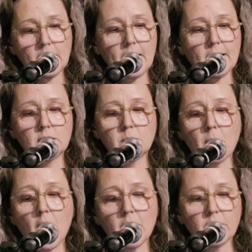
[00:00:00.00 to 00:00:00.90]
and
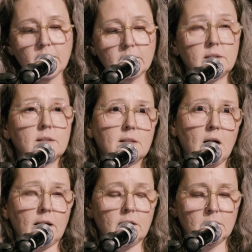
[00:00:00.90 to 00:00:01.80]
admiring the
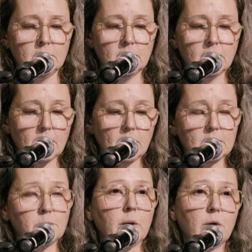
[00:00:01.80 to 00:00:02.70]
design that
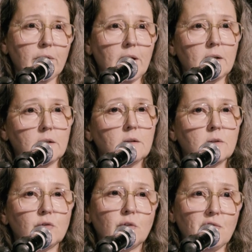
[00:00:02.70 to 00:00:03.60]
has been created
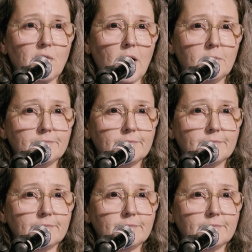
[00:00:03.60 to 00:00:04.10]
so far.